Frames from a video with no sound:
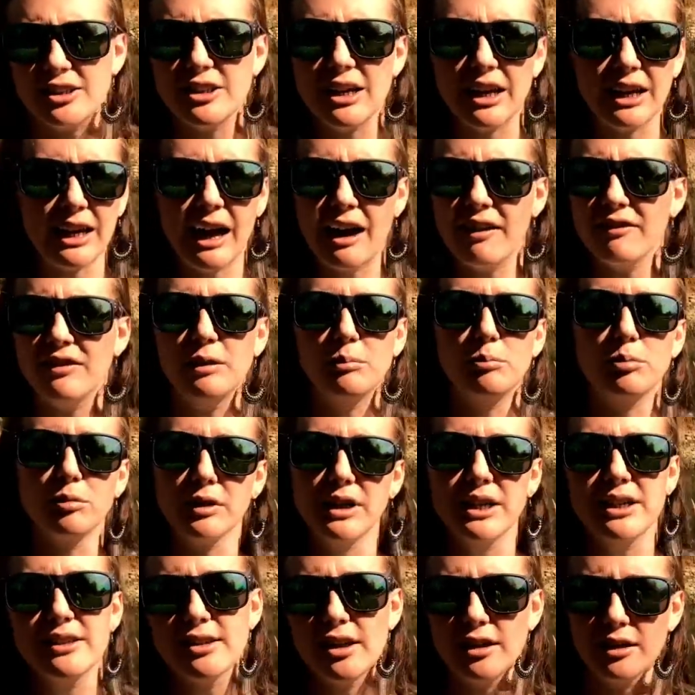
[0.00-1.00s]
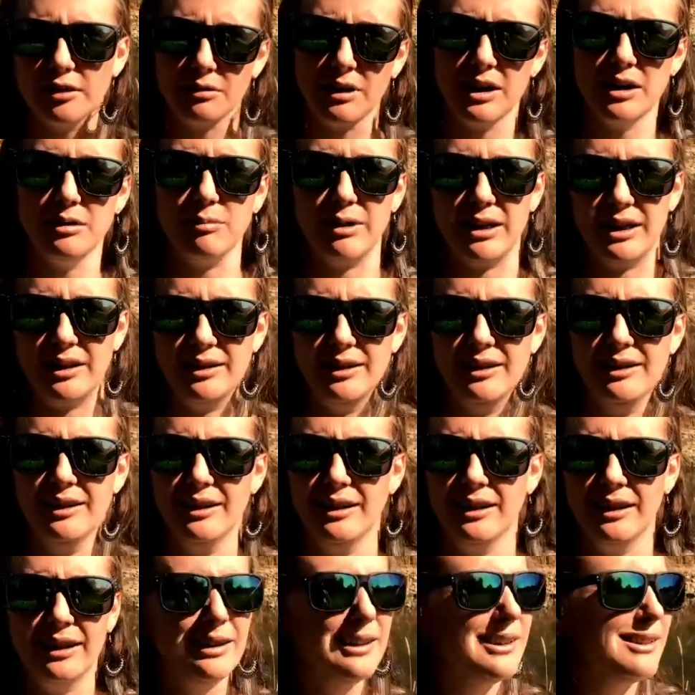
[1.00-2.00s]
I have the breeze all around me.
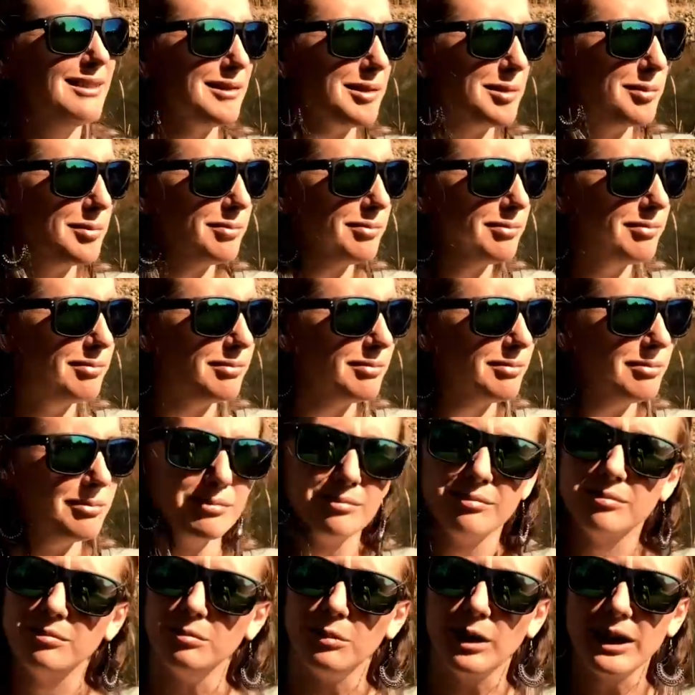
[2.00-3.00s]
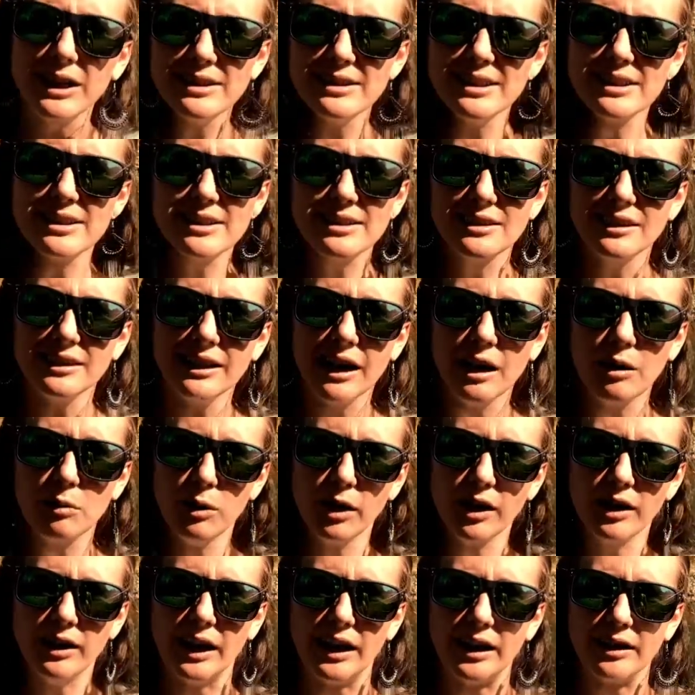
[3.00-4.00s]
Why is this still not
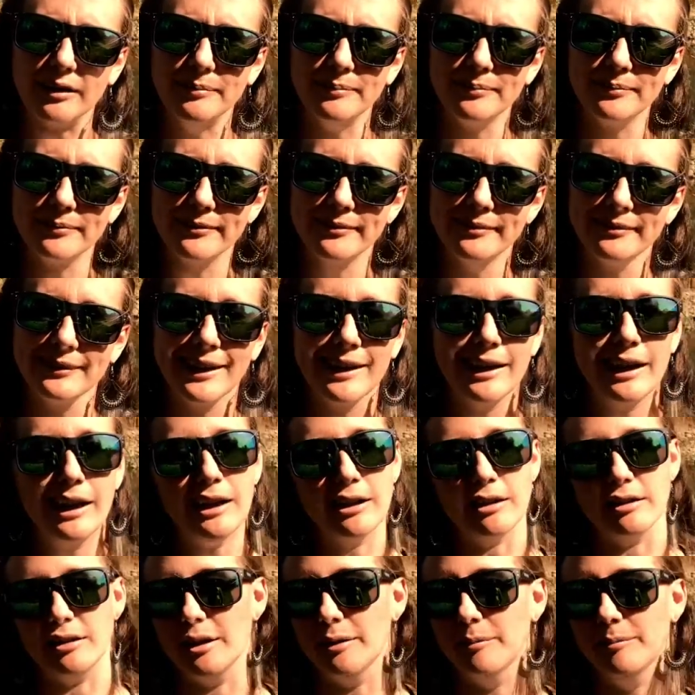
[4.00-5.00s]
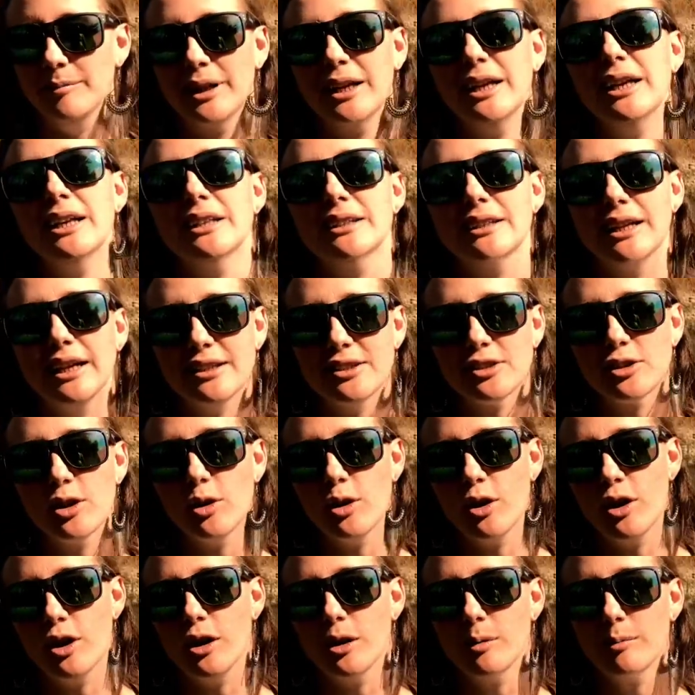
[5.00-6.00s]
working? I don't know. Let's go
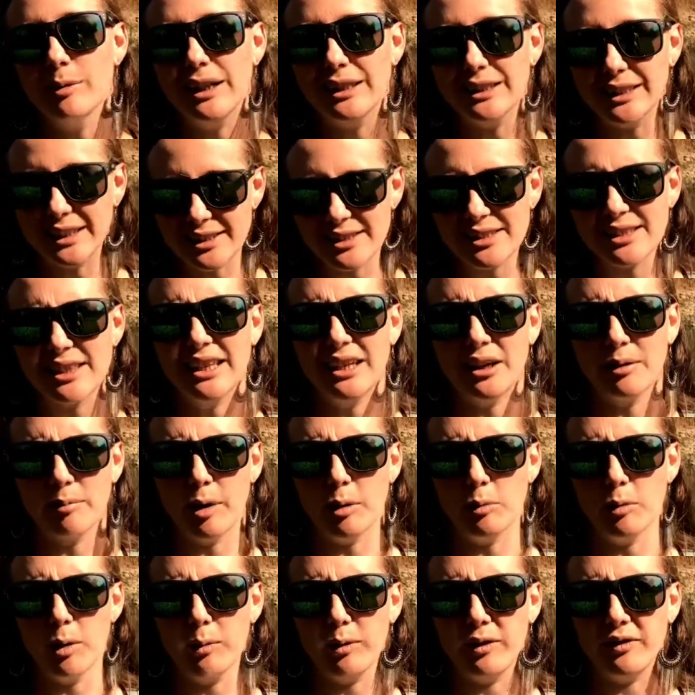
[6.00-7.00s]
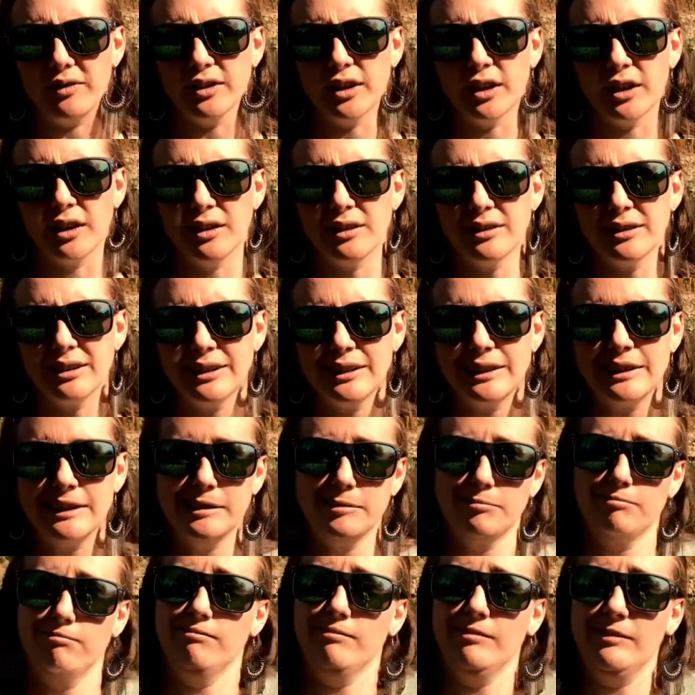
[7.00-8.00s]
home and let's think about what we've learned,
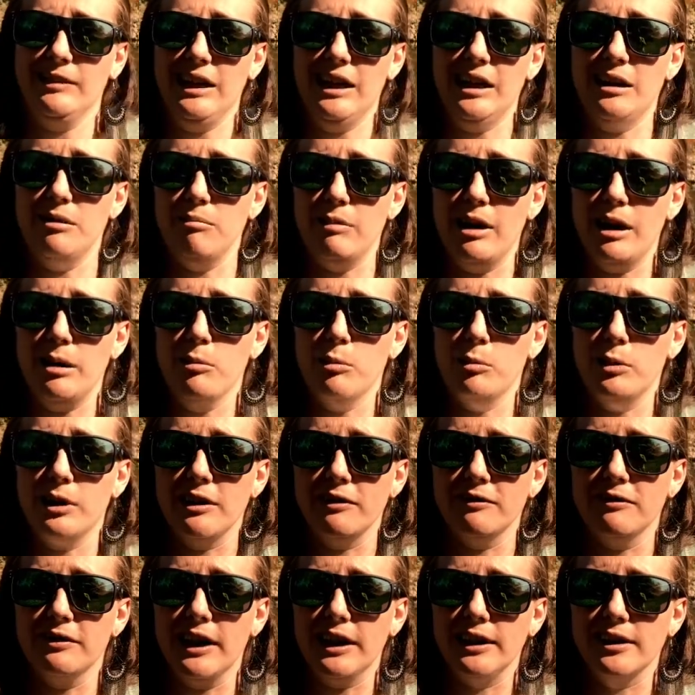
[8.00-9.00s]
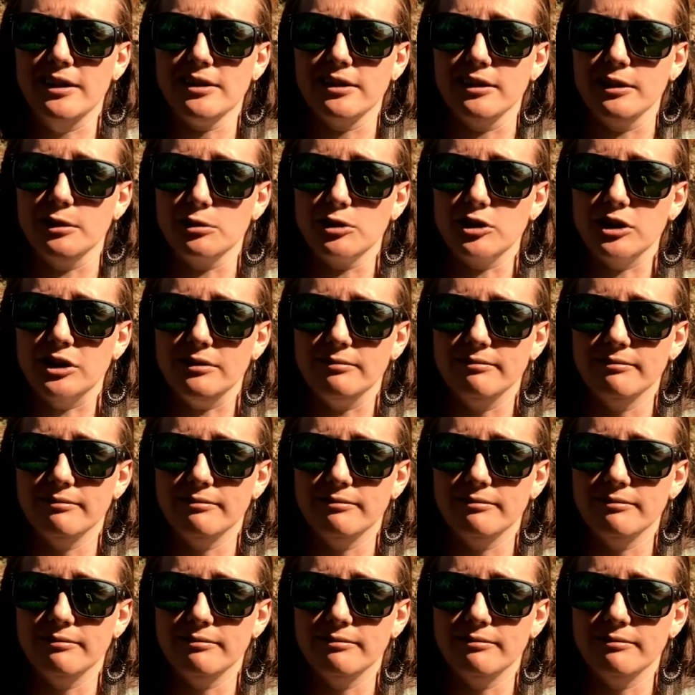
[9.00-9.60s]
and maybe we can find a solution.